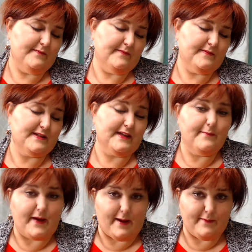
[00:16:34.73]

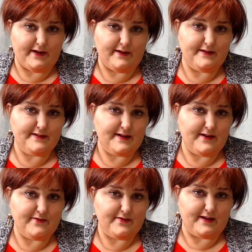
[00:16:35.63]
Sleep apnea is
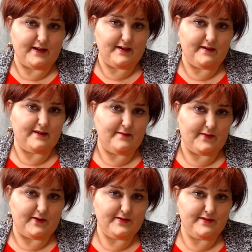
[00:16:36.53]
another thing that
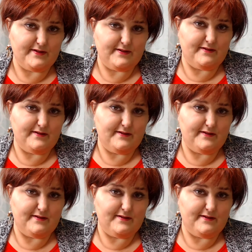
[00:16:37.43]
most